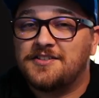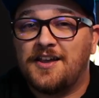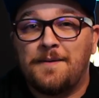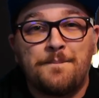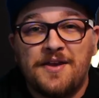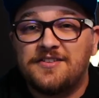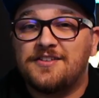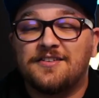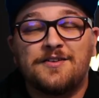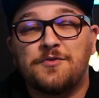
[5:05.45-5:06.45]
And
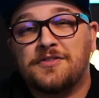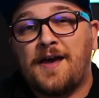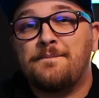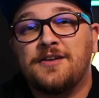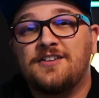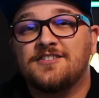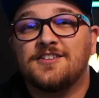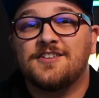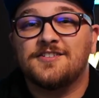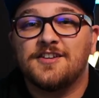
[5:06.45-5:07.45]
basically what that means
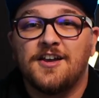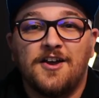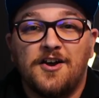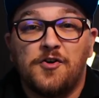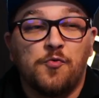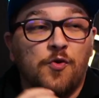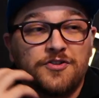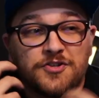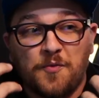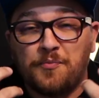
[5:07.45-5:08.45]
is once
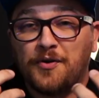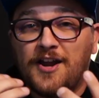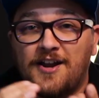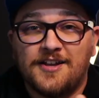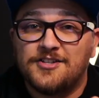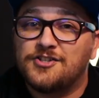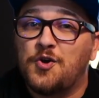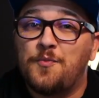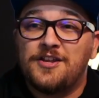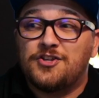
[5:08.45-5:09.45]
your brain has so
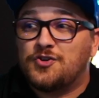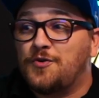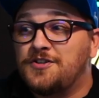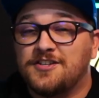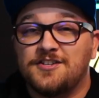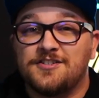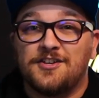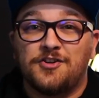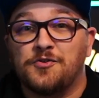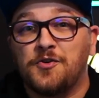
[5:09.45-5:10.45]
many choices that you
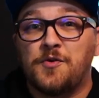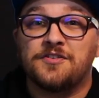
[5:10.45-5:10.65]
don't know what to